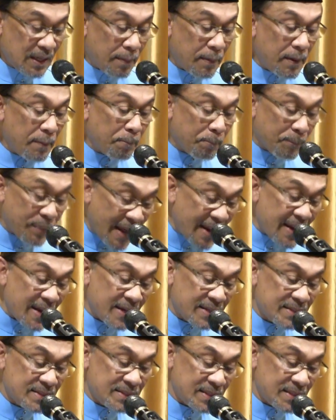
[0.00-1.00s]
the
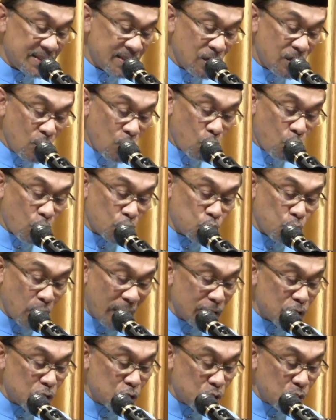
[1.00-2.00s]
prerequisite was to
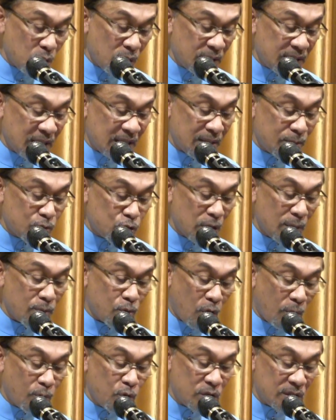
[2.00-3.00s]
ensure that the
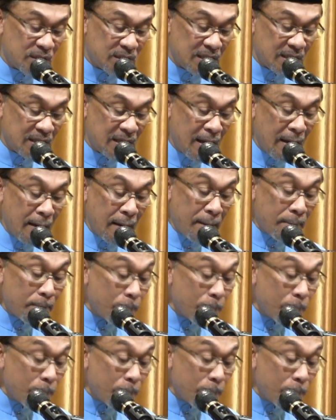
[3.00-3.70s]
Muslim community,